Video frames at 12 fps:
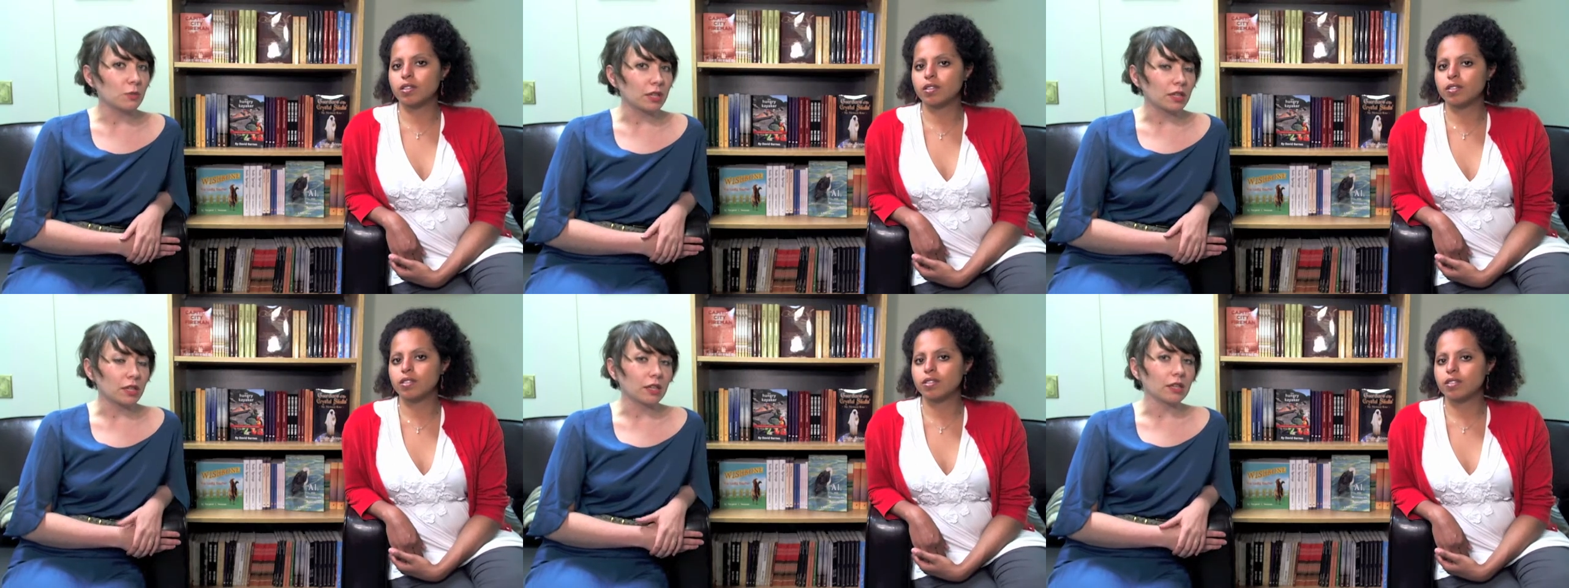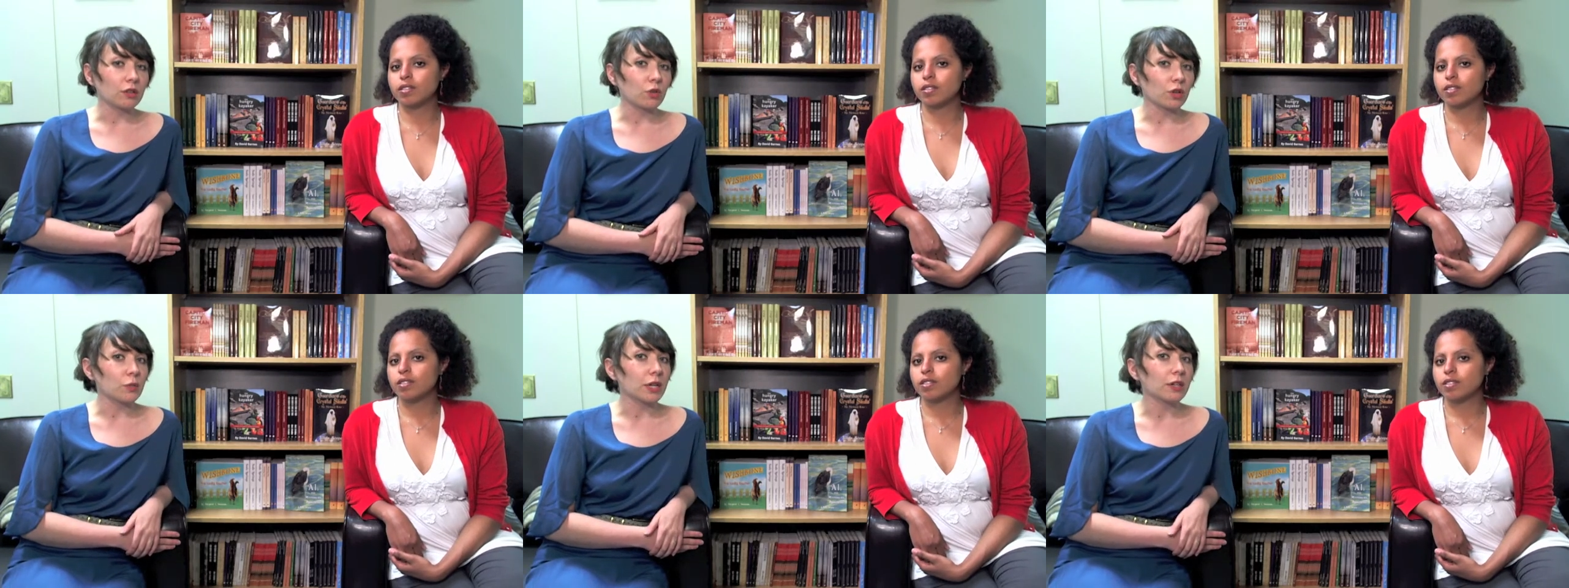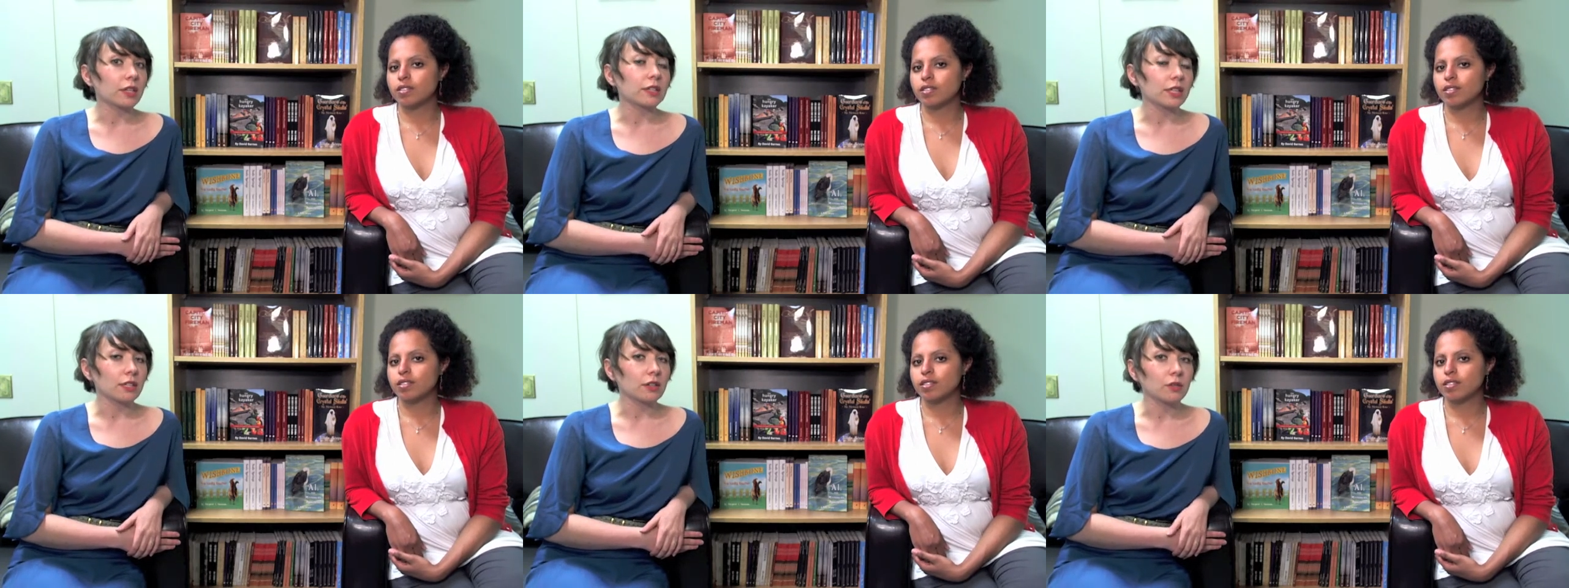Speaker 1: being a North
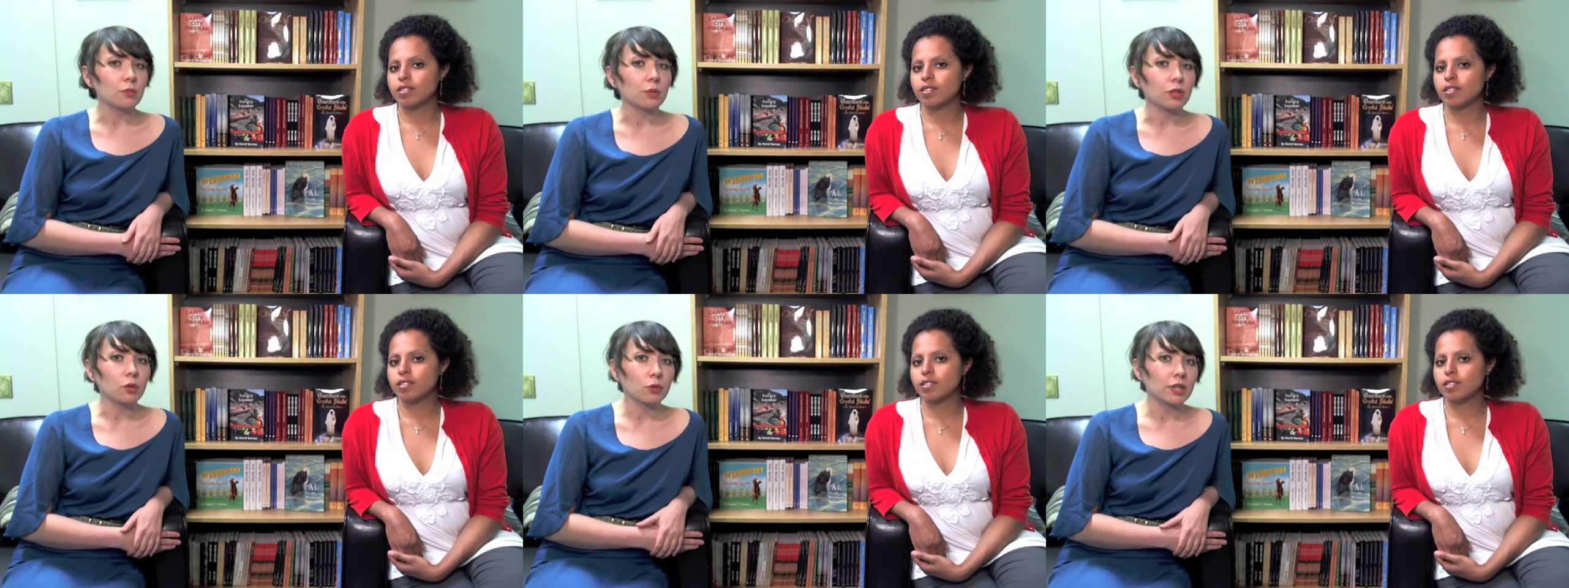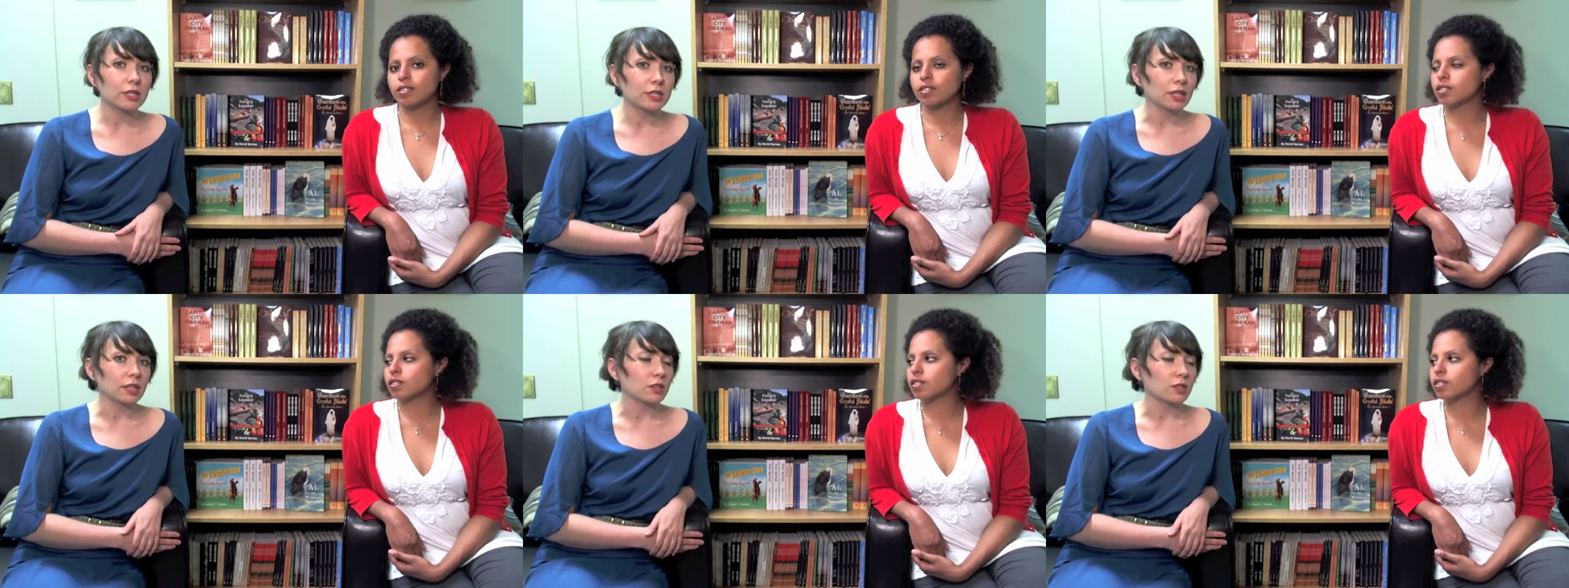American leader in book printing,